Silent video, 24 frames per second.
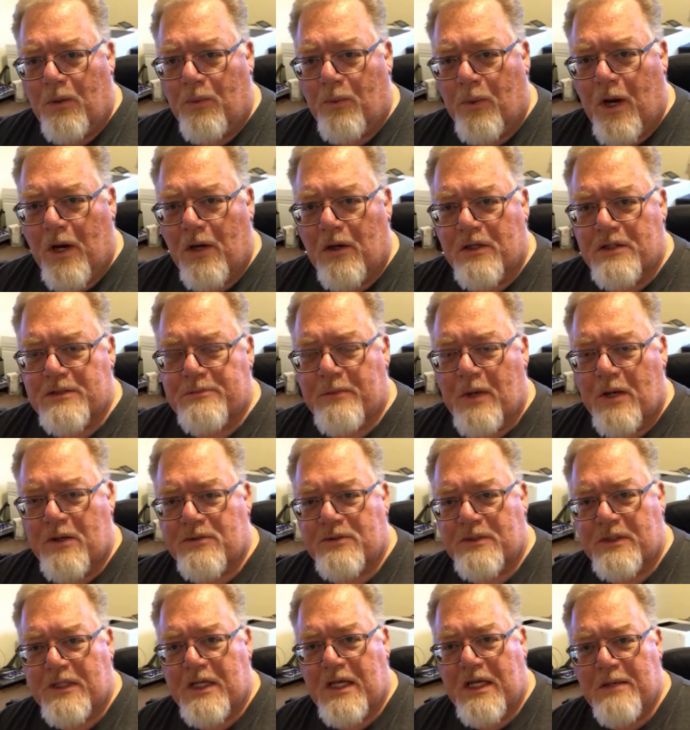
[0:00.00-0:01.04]
wireless
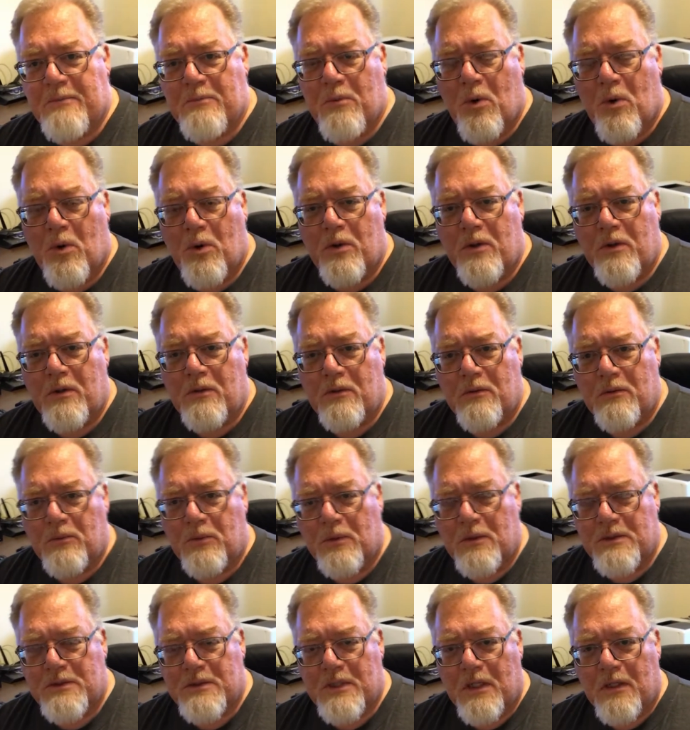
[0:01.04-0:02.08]
mouse and keyboard.
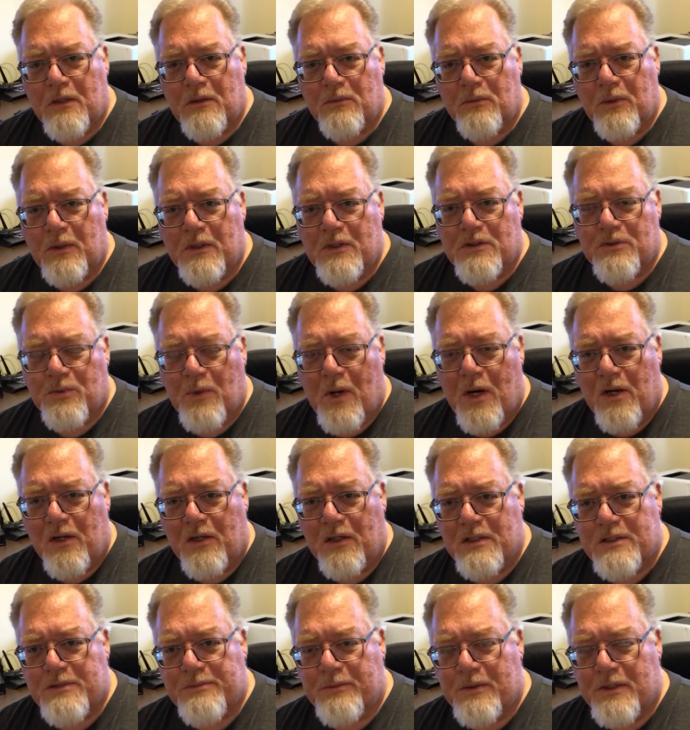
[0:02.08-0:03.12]
Well, it's not. Well, it's
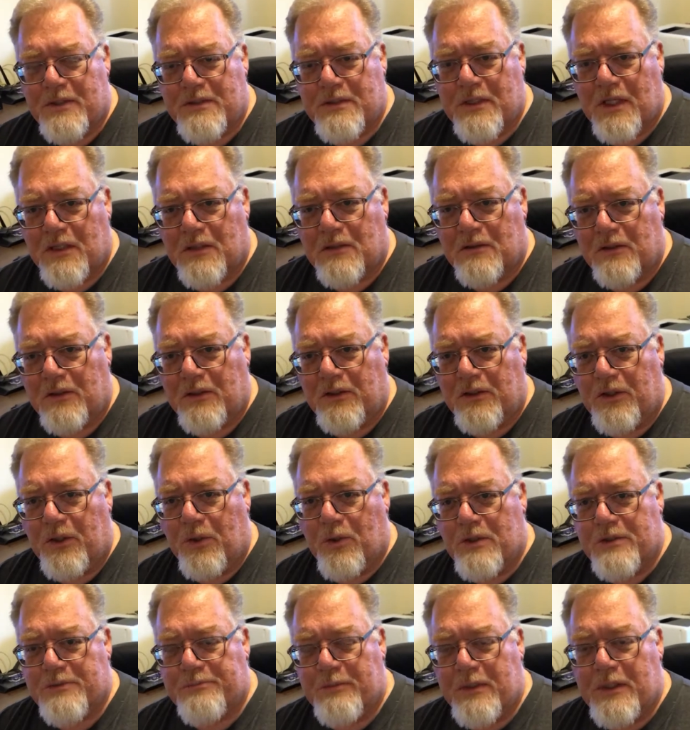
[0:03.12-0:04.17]
wireless, but it's got the little
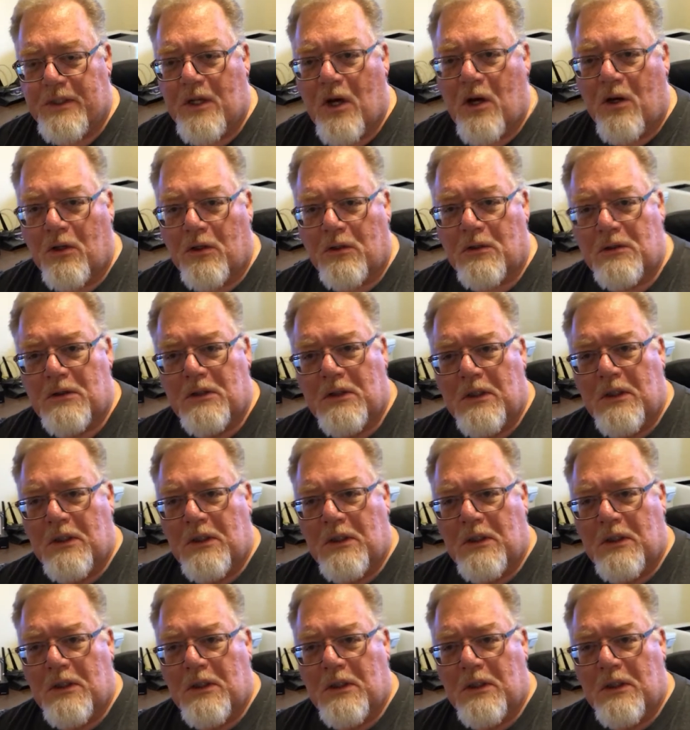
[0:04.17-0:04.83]
USB dongle.